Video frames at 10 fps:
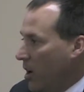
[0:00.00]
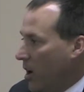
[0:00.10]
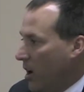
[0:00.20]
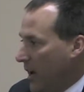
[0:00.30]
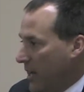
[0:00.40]

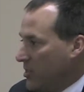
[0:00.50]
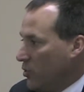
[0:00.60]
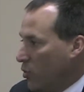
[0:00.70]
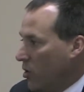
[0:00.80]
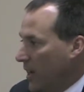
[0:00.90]
as
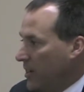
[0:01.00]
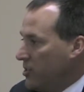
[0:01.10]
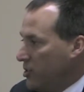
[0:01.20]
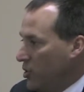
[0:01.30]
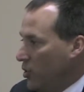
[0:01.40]
it
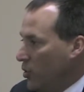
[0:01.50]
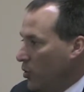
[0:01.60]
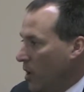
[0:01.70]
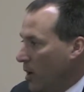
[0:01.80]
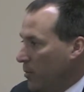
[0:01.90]
relates
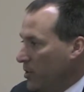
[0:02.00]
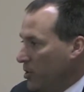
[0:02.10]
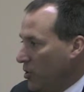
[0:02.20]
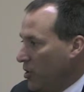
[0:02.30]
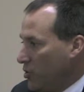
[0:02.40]
to
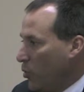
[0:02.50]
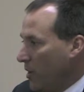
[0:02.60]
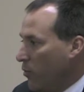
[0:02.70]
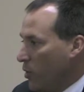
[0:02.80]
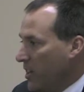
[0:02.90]
those
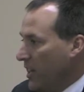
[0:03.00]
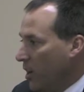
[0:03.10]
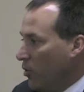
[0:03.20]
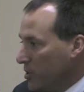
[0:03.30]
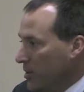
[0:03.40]
2014
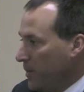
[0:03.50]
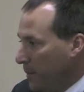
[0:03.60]
goals.